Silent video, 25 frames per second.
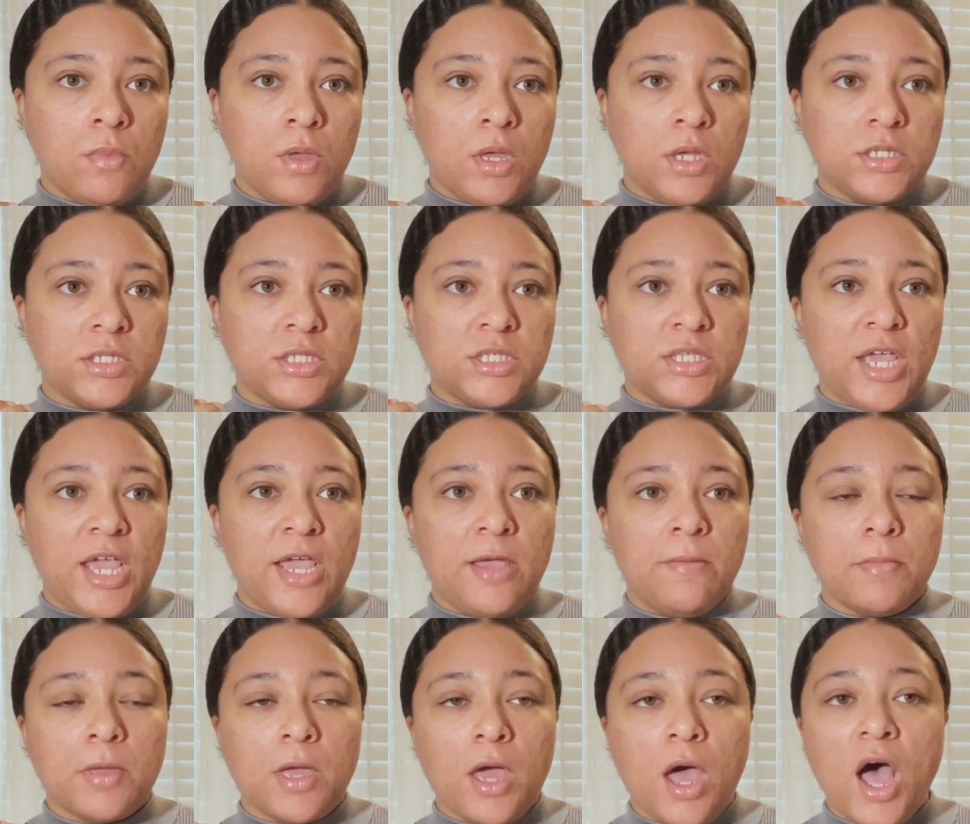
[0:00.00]

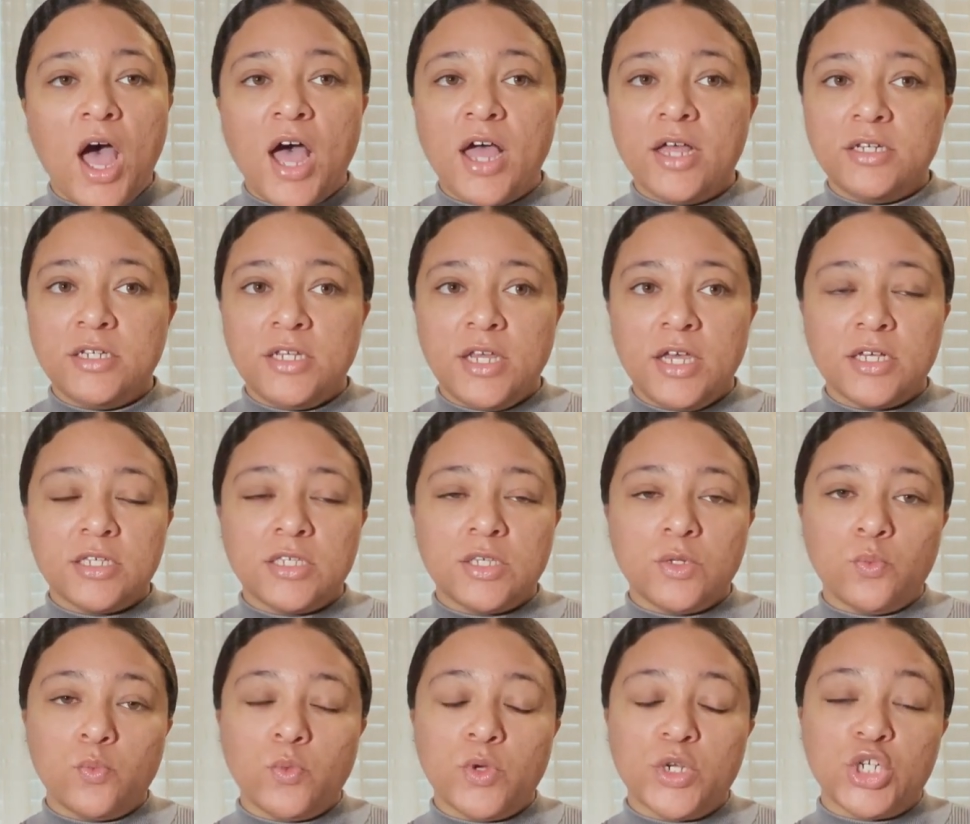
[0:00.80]
same context
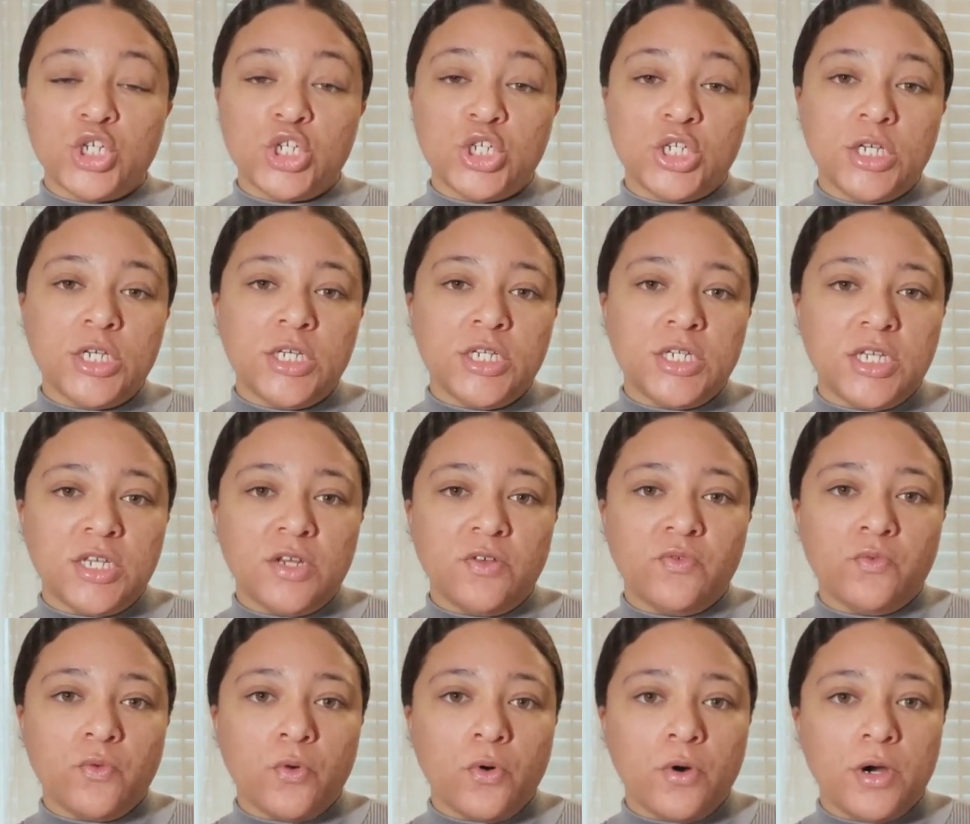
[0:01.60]
in which she did
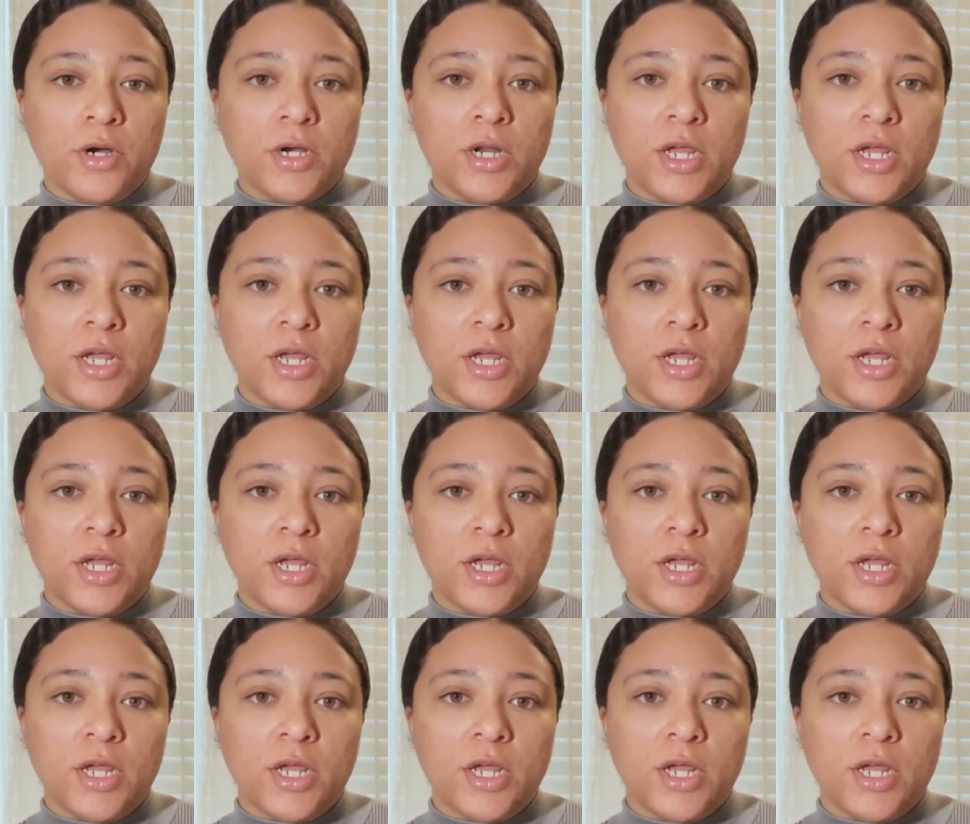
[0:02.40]
it for and